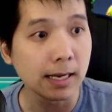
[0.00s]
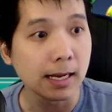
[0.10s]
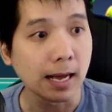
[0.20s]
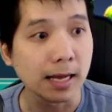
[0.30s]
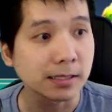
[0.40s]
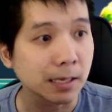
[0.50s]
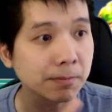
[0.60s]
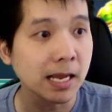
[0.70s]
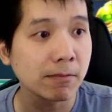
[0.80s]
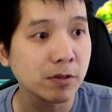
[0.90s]
And
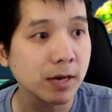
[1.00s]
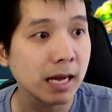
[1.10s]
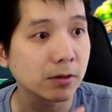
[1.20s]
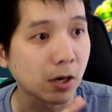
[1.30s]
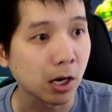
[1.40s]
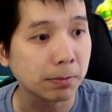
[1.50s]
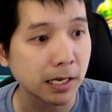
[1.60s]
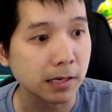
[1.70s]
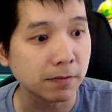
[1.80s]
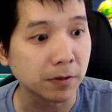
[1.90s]
sometimes you have to opt
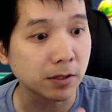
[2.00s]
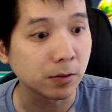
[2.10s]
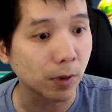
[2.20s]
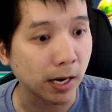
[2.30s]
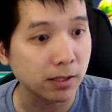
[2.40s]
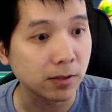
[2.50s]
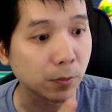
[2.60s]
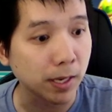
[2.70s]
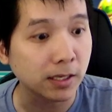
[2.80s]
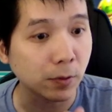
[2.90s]
in for the
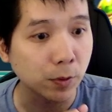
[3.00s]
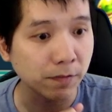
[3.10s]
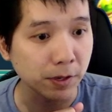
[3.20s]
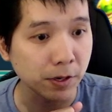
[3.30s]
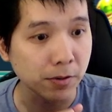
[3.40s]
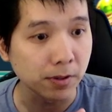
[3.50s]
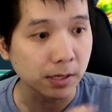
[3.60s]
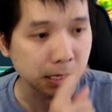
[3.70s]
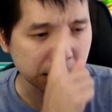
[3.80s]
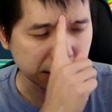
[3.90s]
ones that work for you.
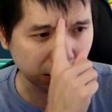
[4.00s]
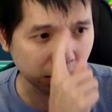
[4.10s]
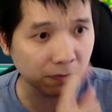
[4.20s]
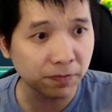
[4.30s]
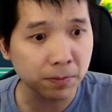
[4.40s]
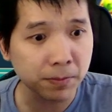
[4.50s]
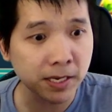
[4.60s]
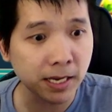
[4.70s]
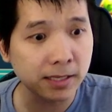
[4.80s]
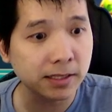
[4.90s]
So for
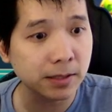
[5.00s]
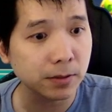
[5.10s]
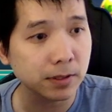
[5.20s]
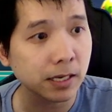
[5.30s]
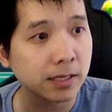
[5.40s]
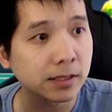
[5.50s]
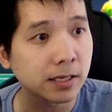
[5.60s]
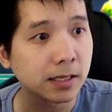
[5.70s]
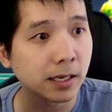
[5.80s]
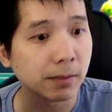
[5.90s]
me in
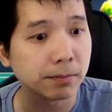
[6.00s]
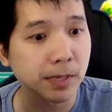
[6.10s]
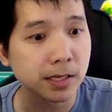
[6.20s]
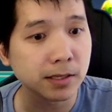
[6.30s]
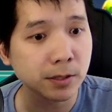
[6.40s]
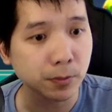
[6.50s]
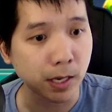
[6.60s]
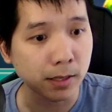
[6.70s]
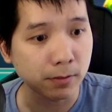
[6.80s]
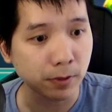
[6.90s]
this
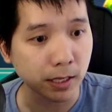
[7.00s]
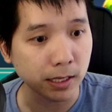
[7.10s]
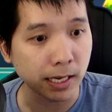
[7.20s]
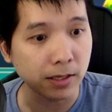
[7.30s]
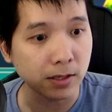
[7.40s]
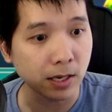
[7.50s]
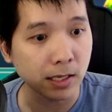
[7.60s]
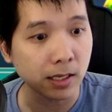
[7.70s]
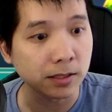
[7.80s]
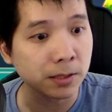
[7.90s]
one, right, I
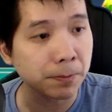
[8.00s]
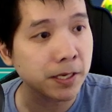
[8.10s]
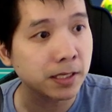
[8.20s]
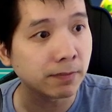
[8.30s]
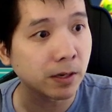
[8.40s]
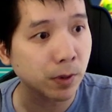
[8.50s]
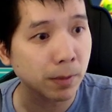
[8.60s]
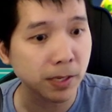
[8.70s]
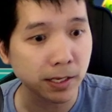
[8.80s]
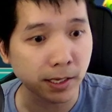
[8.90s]
got this piece of
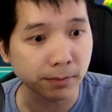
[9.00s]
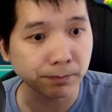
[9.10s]
equipment here